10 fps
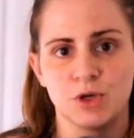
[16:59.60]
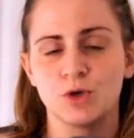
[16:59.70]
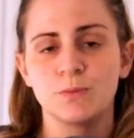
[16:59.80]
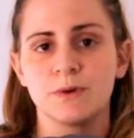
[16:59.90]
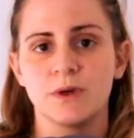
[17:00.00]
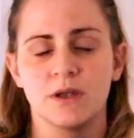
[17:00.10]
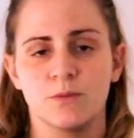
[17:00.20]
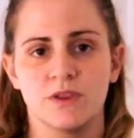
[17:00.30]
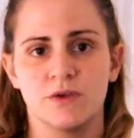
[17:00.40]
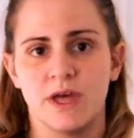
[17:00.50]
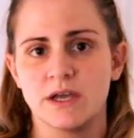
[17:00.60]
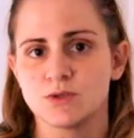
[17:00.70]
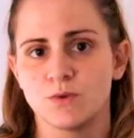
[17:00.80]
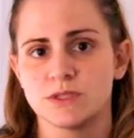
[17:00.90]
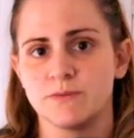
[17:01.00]
poop and whether that's
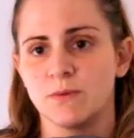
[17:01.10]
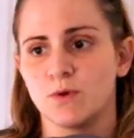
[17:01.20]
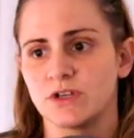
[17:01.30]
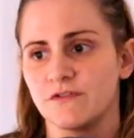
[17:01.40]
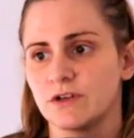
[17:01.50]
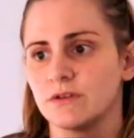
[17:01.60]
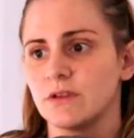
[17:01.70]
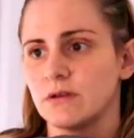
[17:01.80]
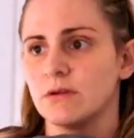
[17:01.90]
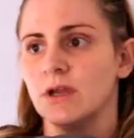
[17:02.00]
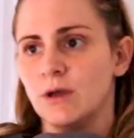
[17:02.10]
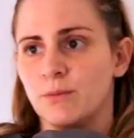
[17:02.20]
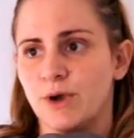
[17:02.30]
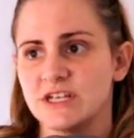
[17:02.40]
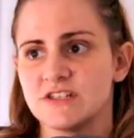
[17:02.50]
going to be more difficult than
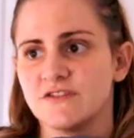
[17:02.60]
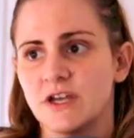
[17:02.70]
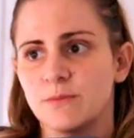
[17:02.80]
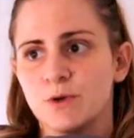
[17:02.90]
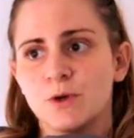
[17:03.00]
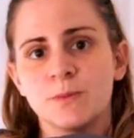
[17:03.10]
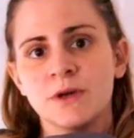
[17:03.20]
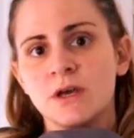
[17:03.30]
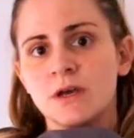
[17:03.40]
breastfed poop.